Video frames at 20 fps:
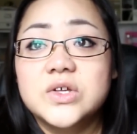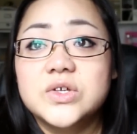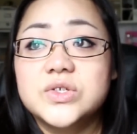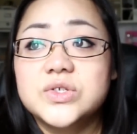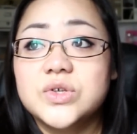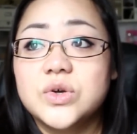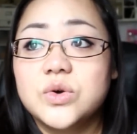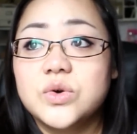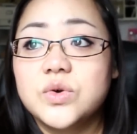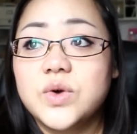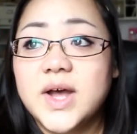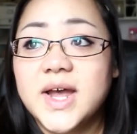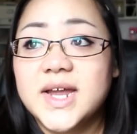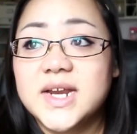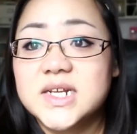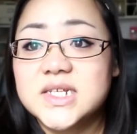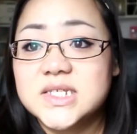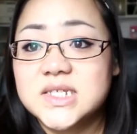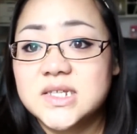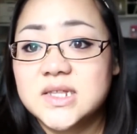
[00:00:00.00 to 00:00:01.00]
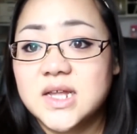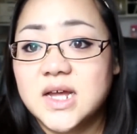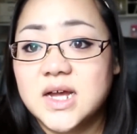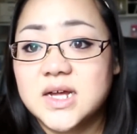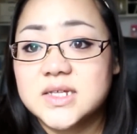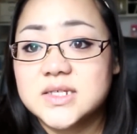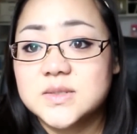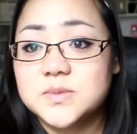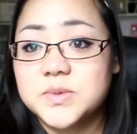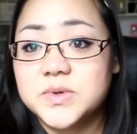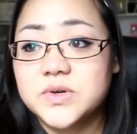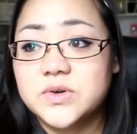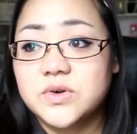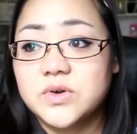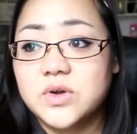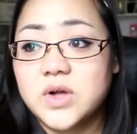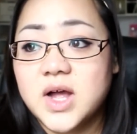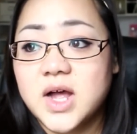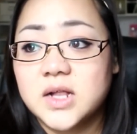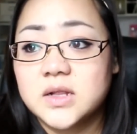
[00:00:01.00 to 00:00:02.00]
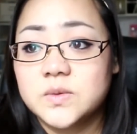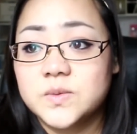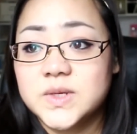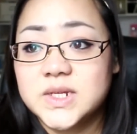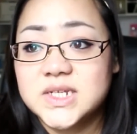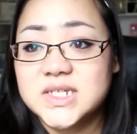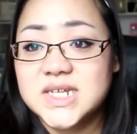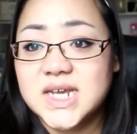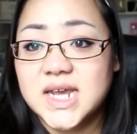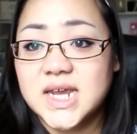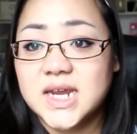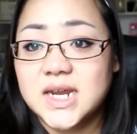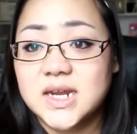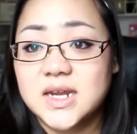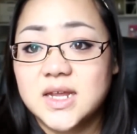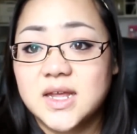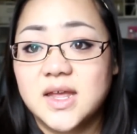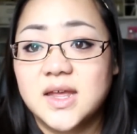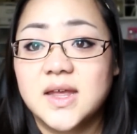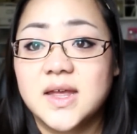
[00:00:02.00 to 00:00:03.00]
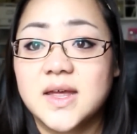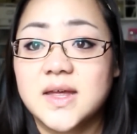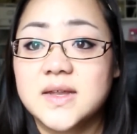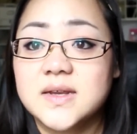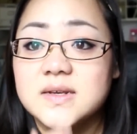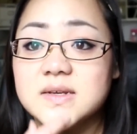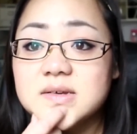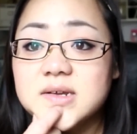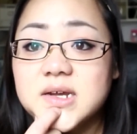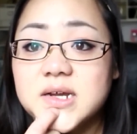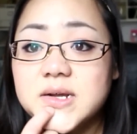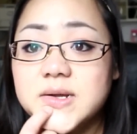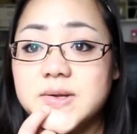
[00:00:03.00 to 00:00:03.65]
So I had to sit in the hospital Halloween day, and